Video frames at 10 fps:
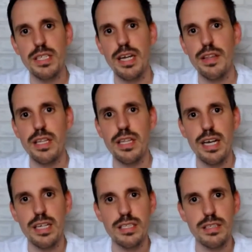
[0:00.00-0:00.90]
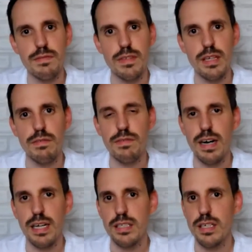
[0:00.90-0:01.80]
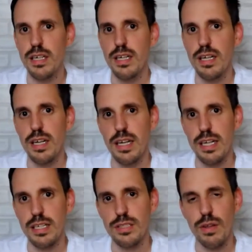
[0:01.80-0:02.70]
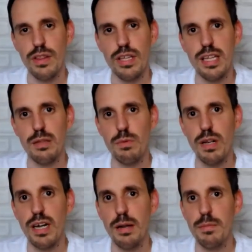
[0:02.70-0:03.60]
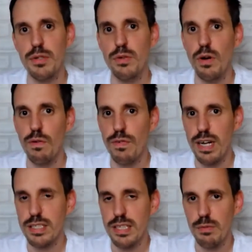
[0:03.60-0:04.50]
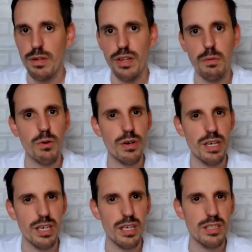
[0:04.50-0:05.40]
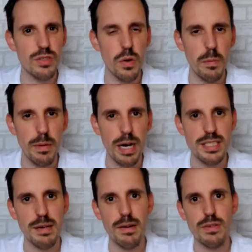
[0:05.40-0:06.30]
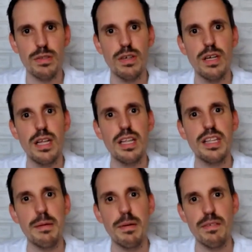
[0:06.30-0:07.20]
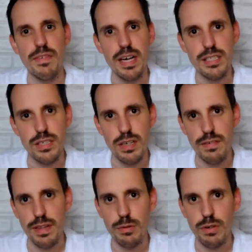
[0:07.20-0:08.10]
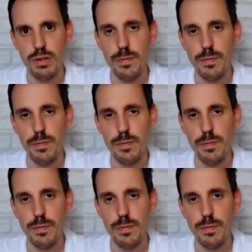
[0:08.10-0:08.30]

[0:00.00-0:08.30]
I think that it's in fact something that will help you go faster without worrying so much about the perfection of the book.